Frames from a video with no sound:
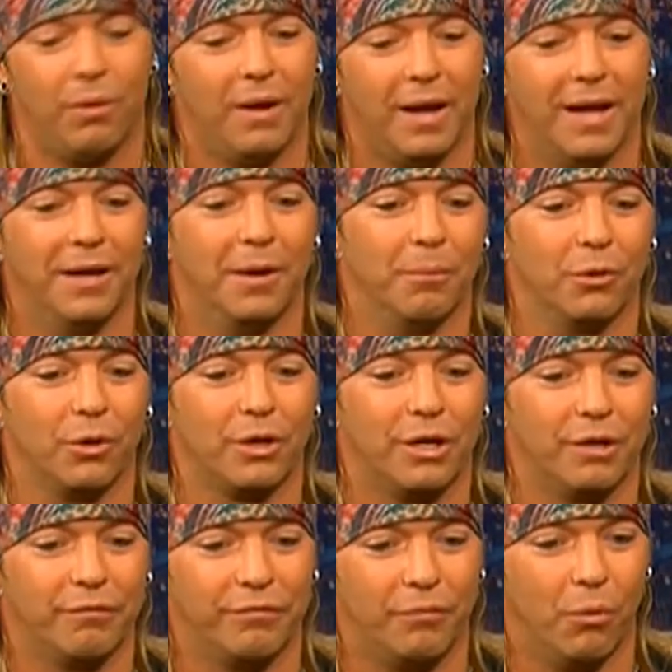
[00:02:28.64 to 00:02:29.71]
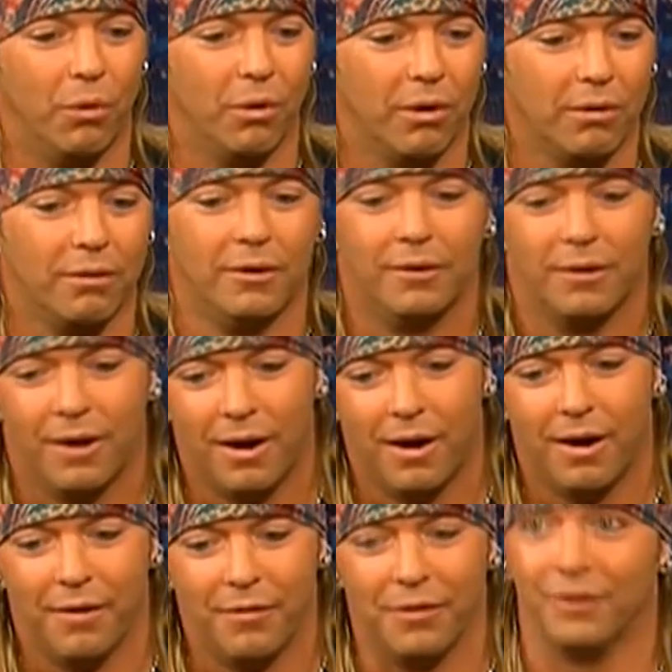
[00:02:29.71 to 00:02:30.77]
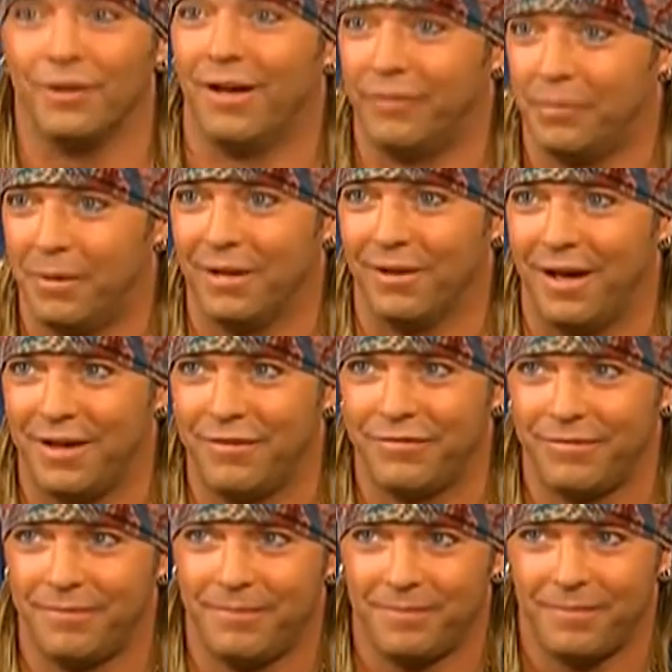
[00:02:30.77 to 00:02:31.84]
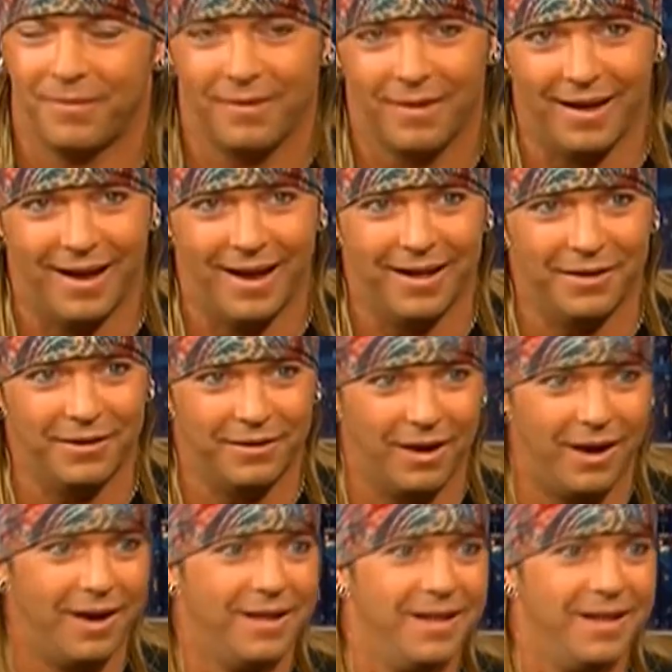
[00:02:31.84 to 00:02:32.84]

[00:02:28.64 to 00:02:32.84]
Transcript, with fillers: and I'm looking for uh, the love of my life, and uh,